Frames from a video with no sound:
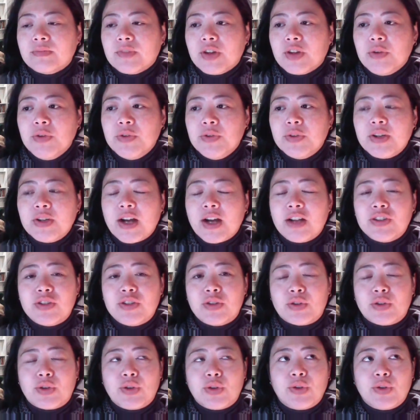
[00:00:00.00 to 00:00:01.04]
With regards to
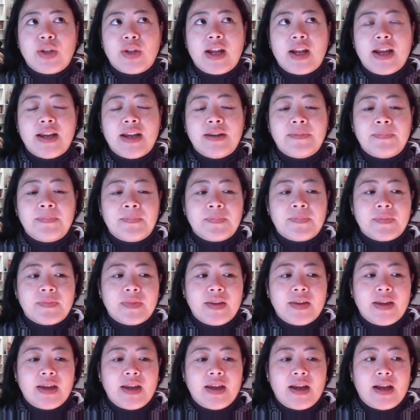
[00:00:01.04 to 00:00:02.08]
the Kool-Aid,
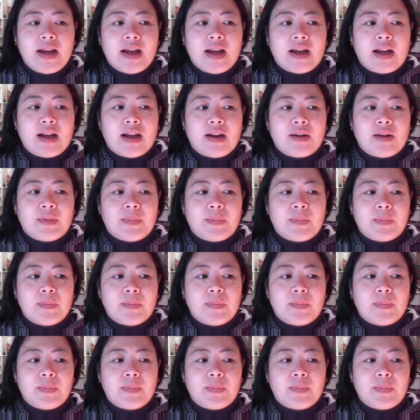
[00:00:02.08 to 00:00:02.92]
um,